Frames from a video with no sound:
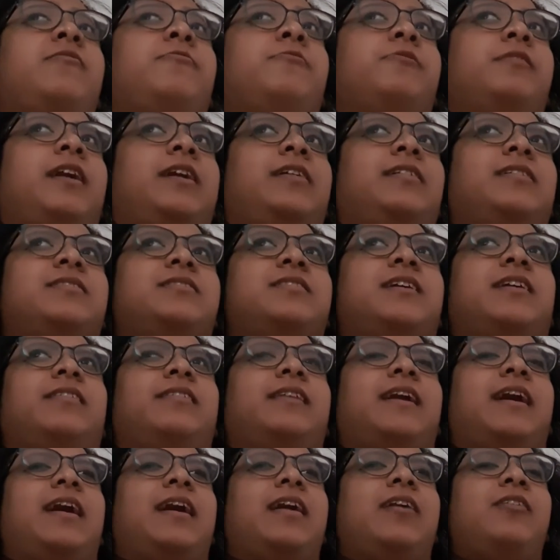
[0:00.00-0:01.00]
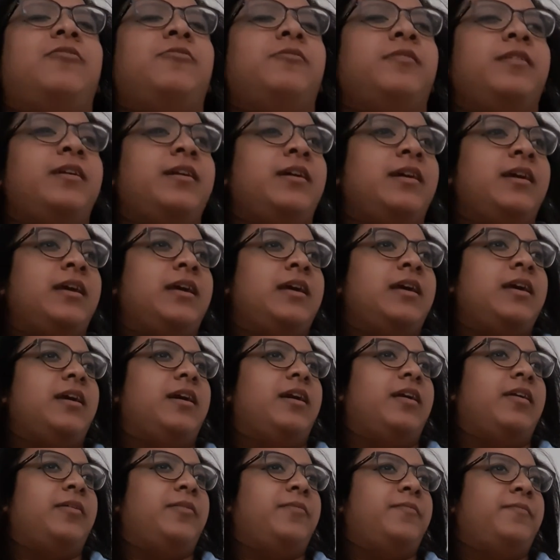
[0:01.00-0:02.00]
would like to check that out.
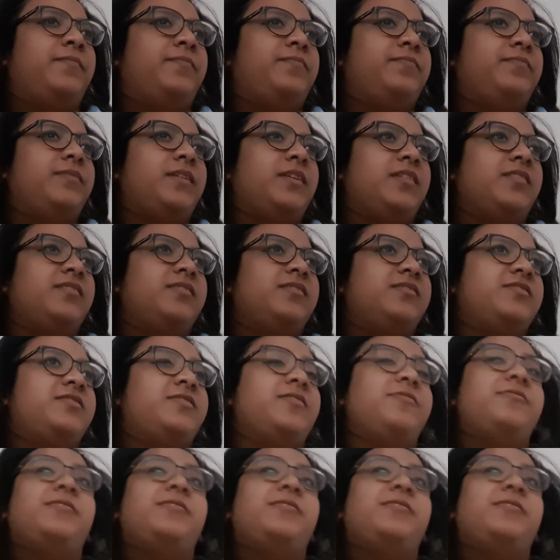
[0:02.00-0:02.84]
So